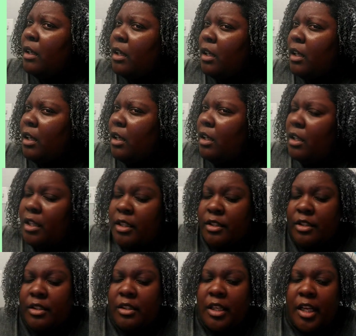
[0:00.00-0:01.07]
And it
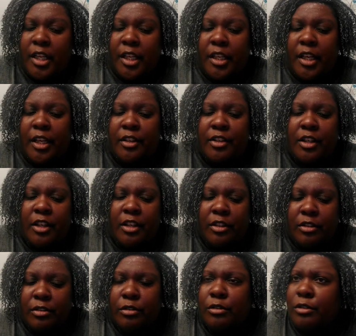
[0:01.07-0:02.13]
has just taken a
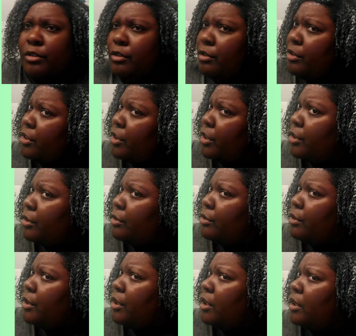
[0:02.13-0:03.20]
toll. So
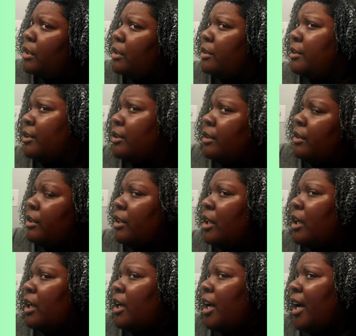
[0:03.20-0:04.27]

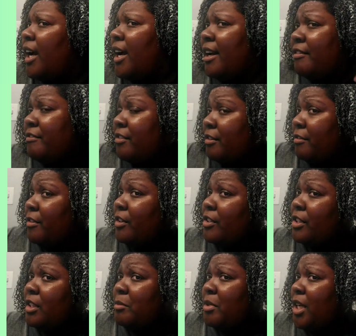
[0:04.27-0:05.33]
I have to
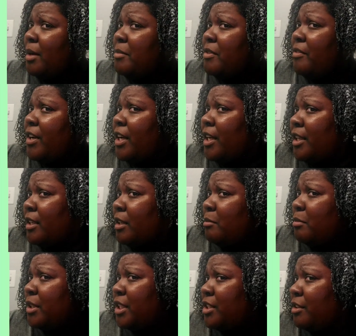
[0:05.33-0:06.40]
sometimes find
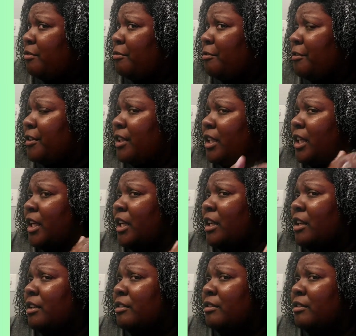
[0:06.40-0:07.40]
budget friendly,